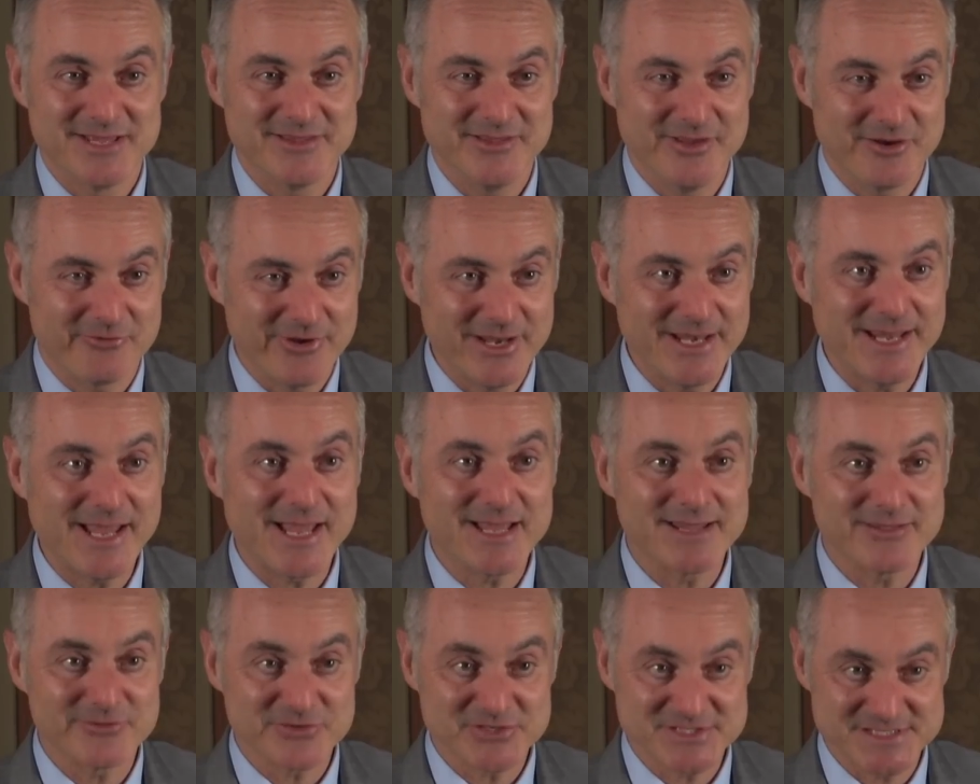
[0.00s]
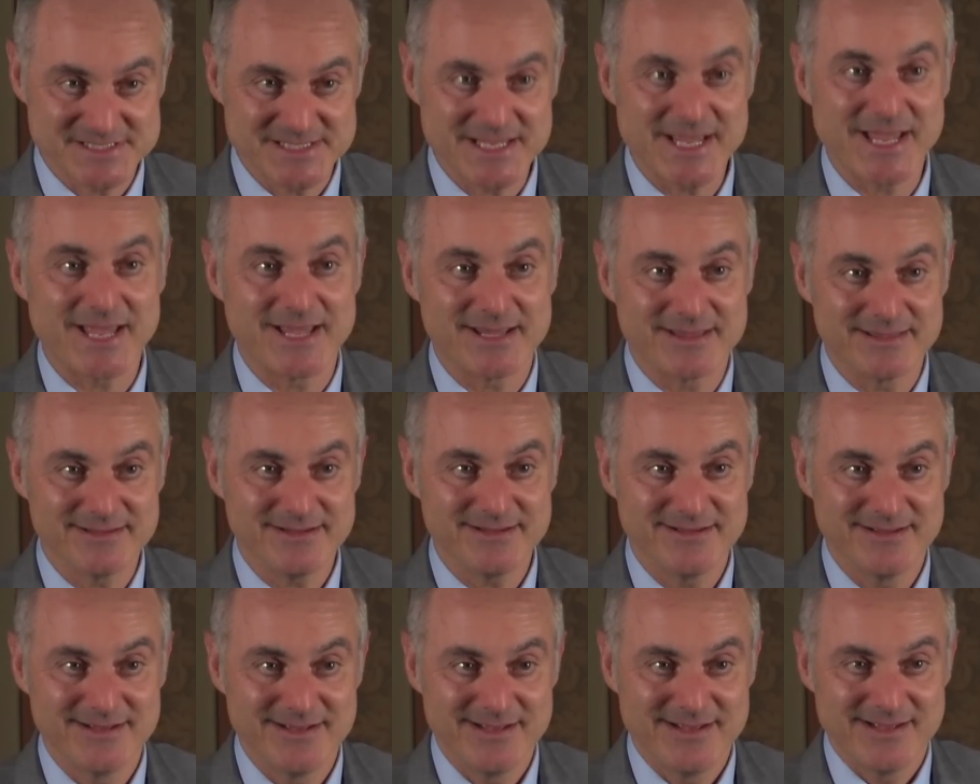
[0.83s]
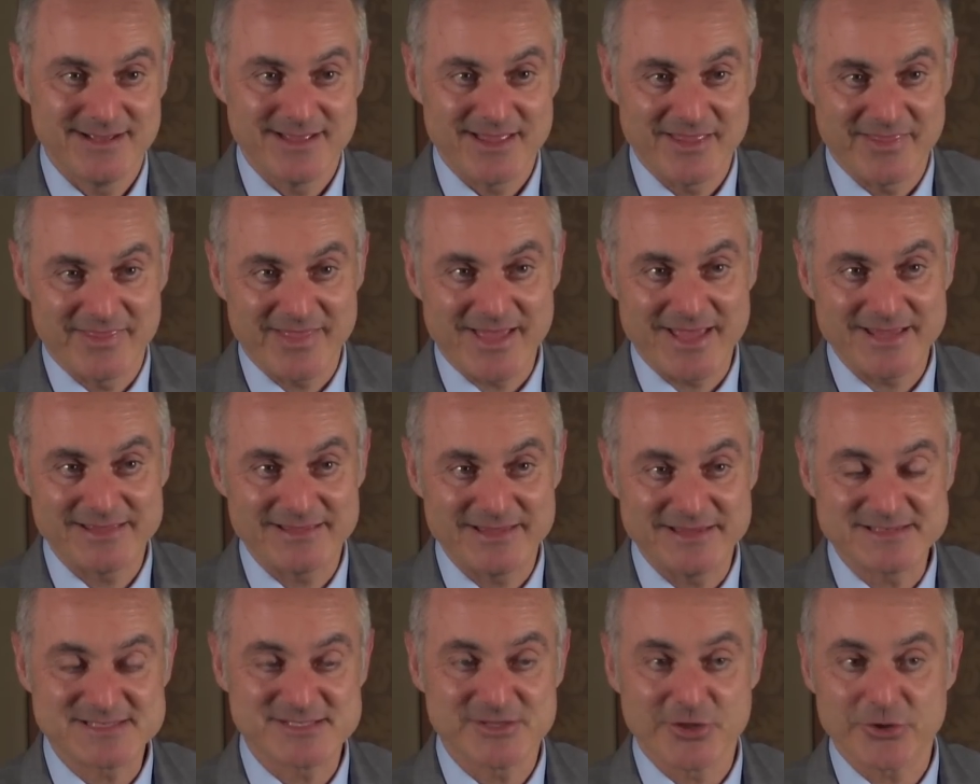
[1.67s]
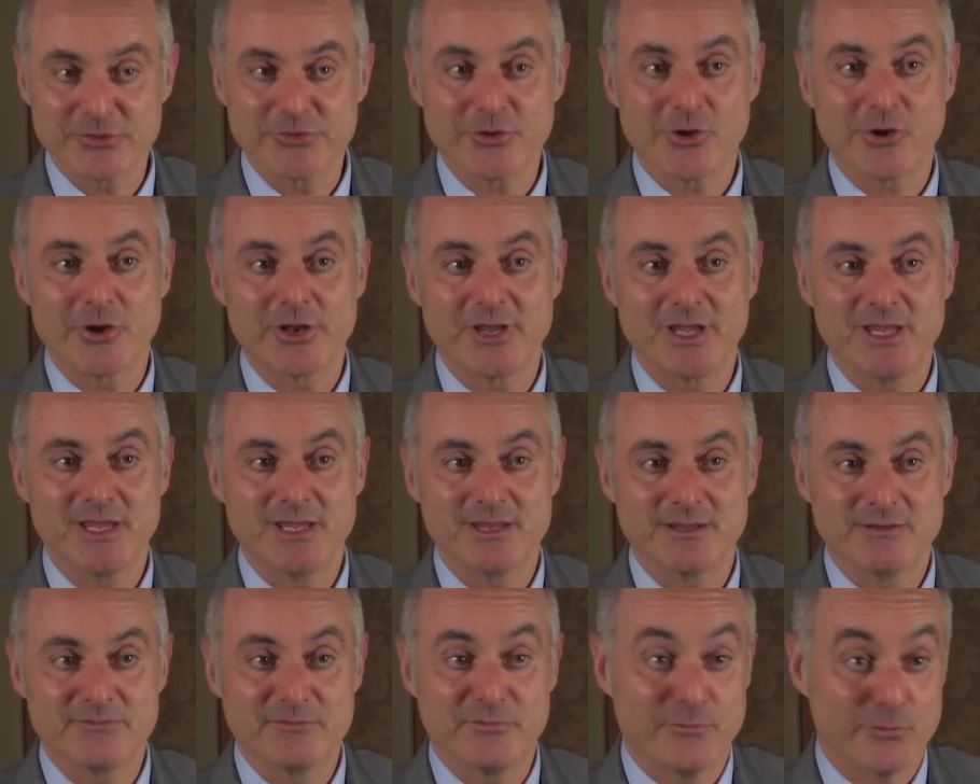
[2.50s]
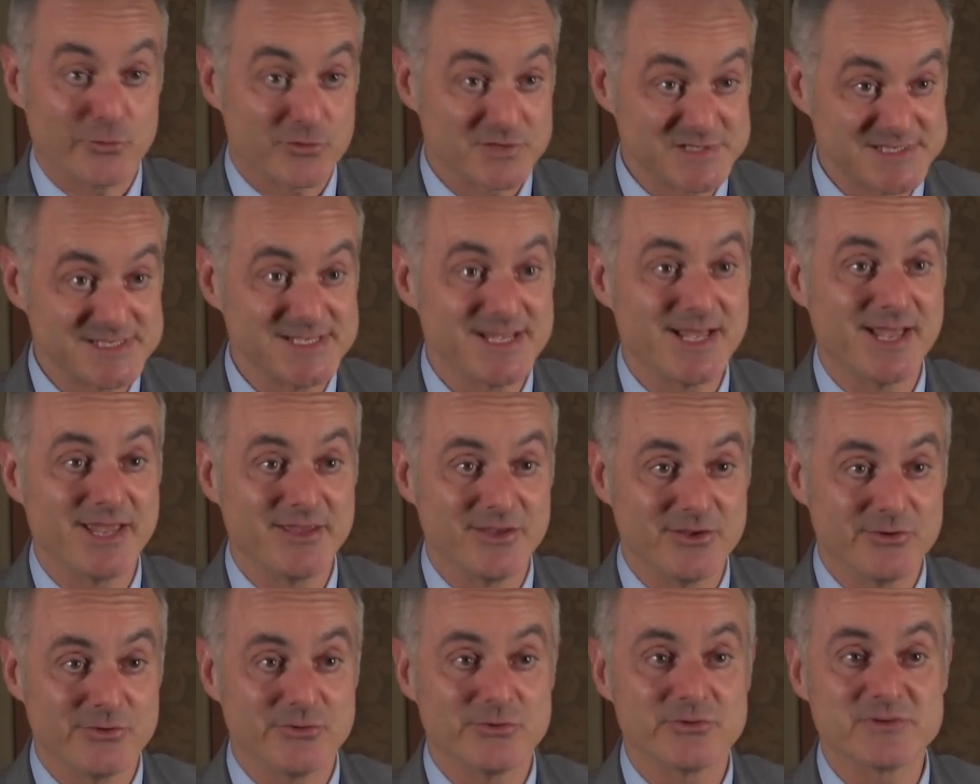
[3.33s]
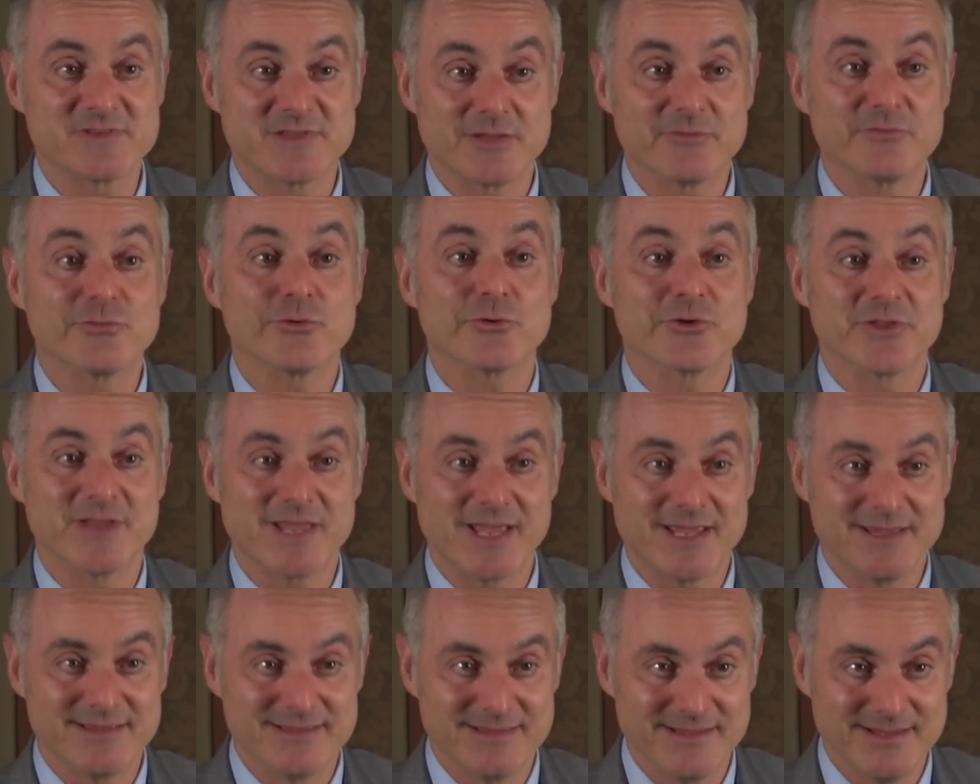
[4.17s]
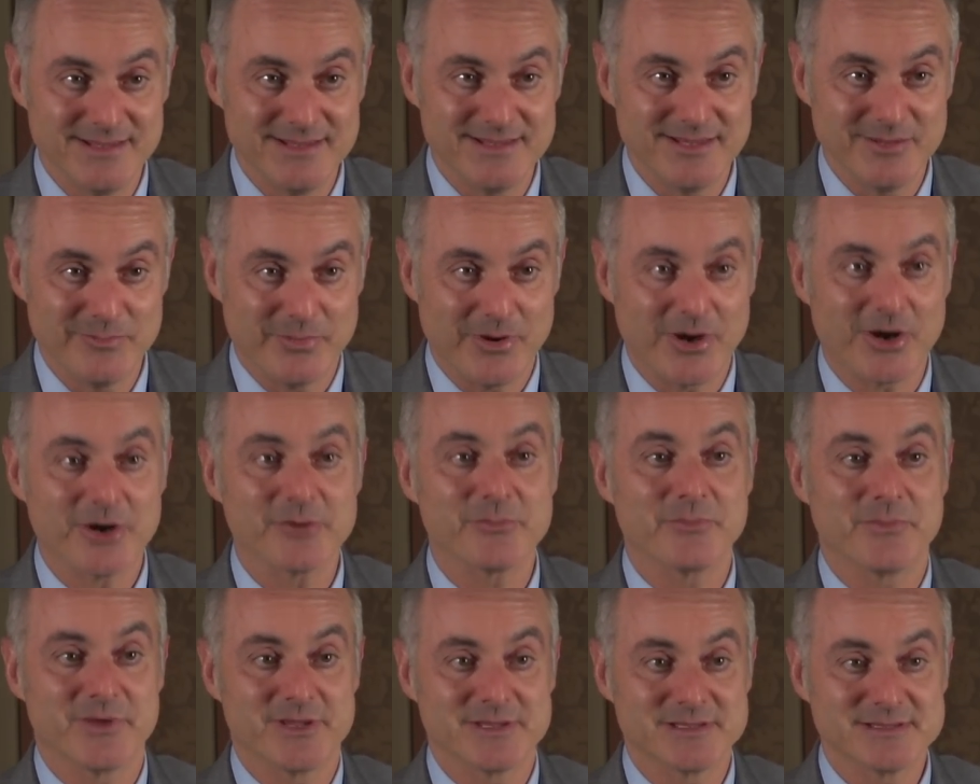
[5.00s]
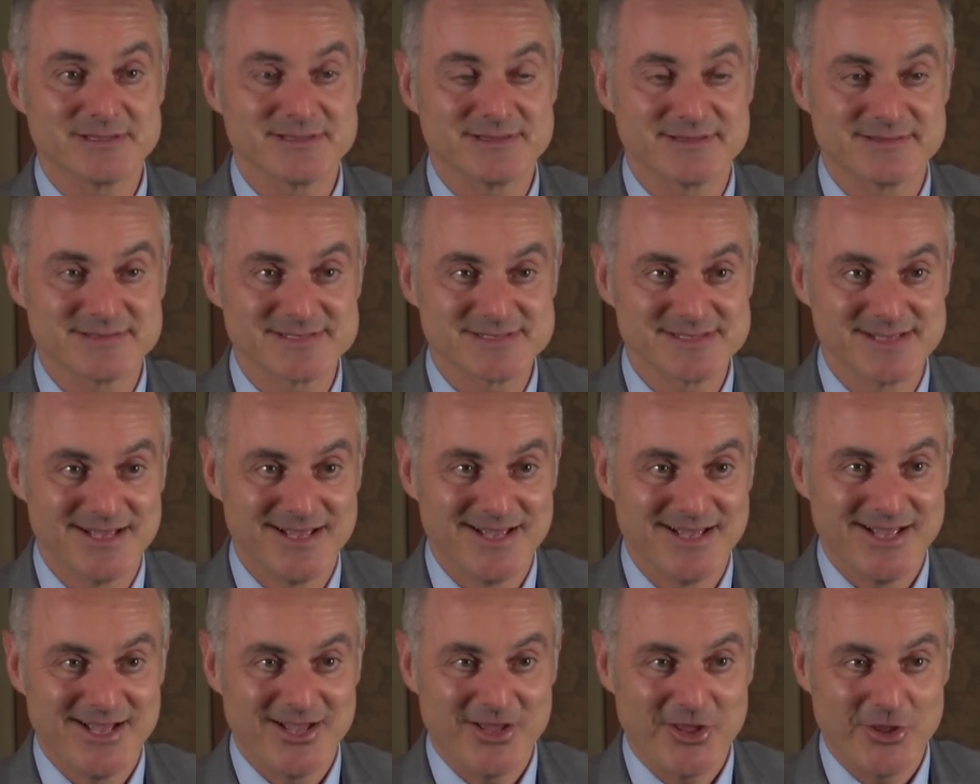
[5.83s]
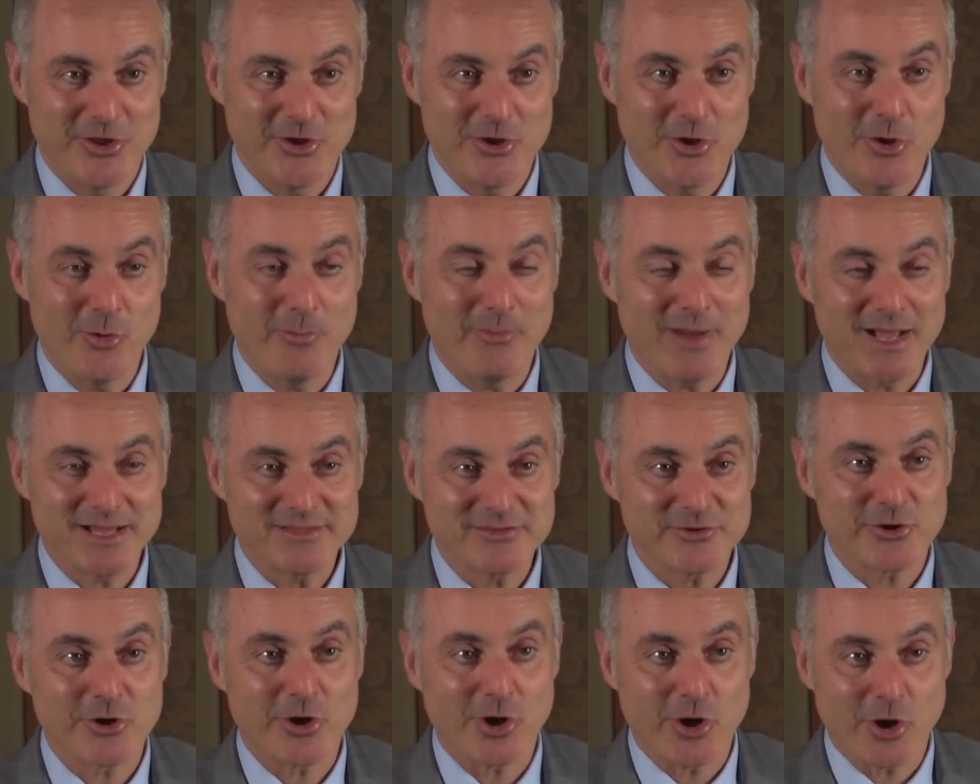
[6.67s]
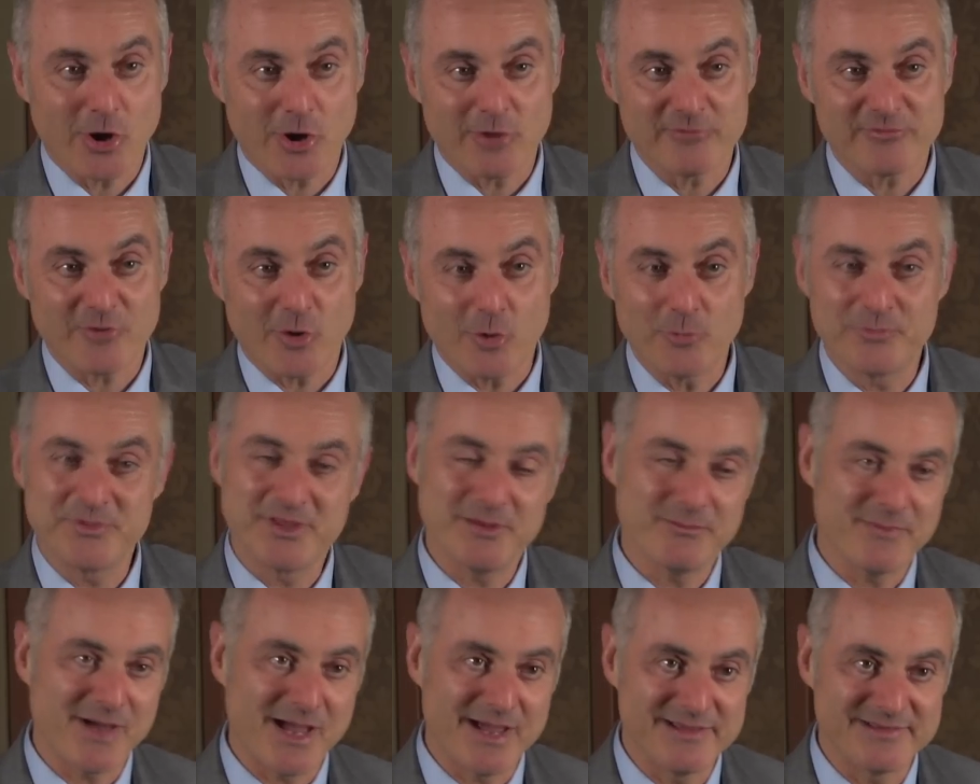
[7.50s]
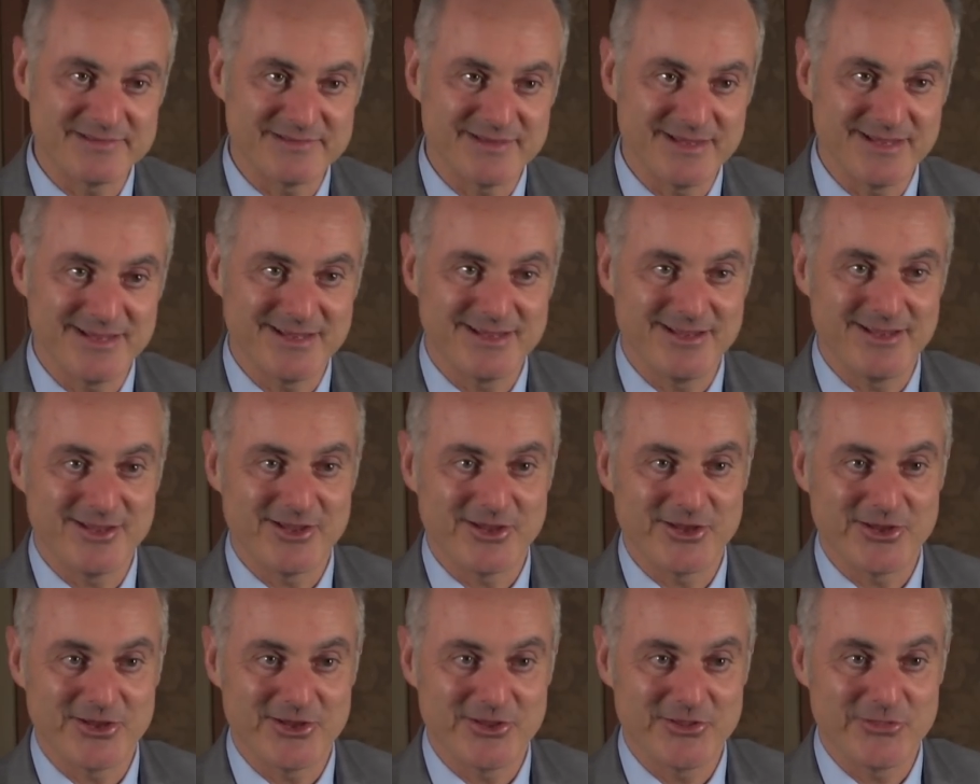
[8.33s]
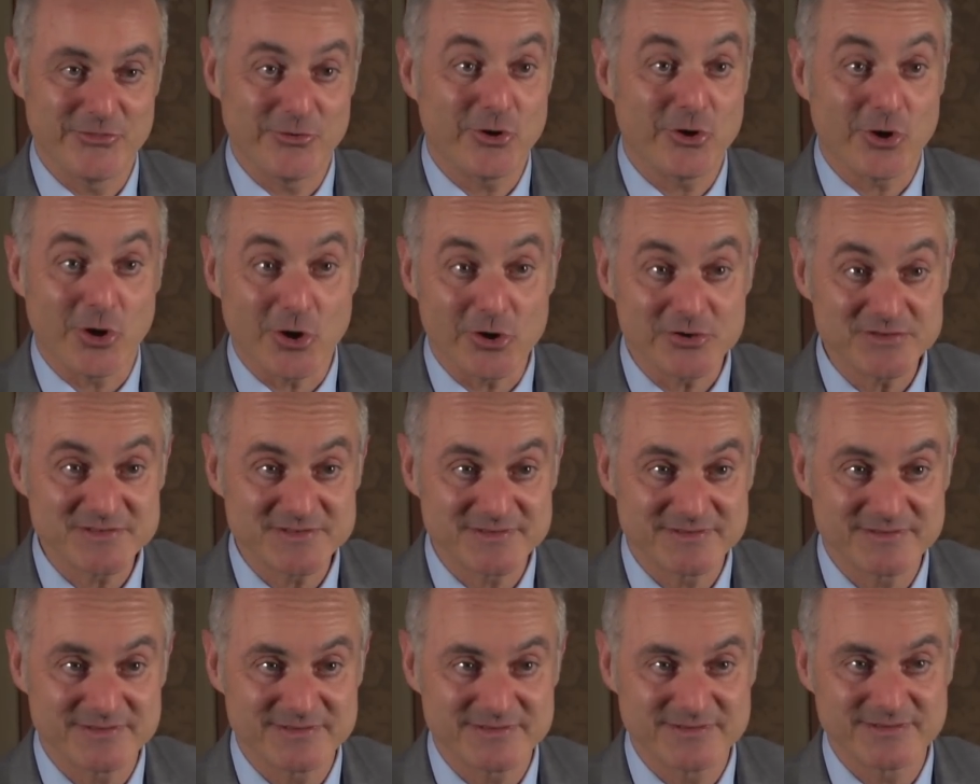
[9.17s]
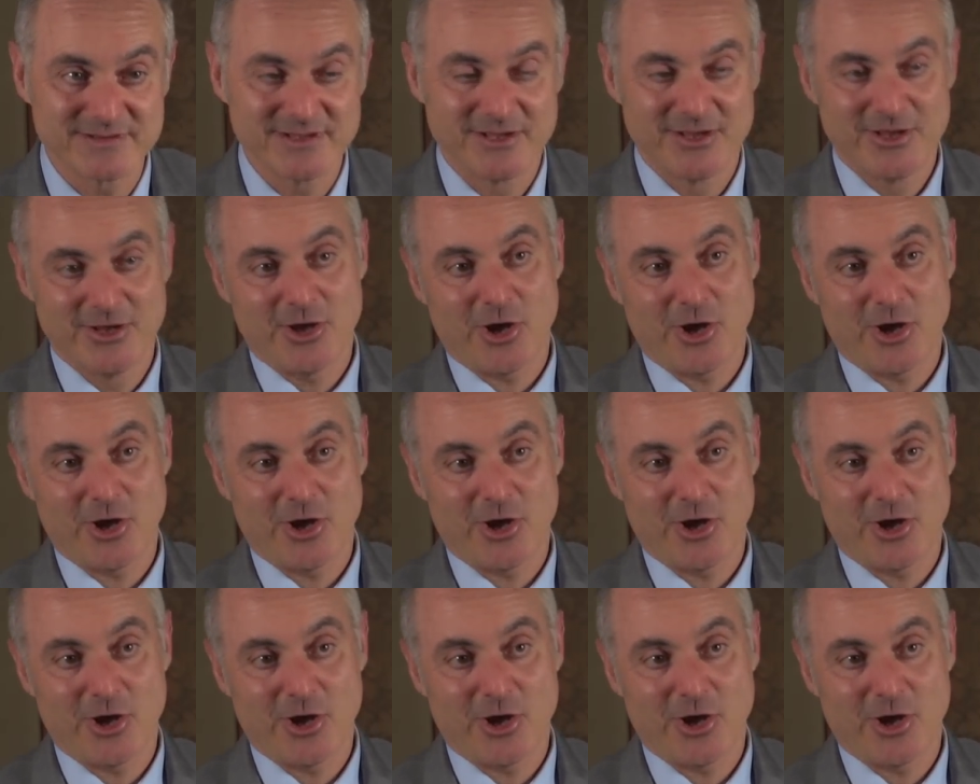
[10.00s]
They really understand that it's not only for CIOs and for the IT departments a matter of optimizing the costs,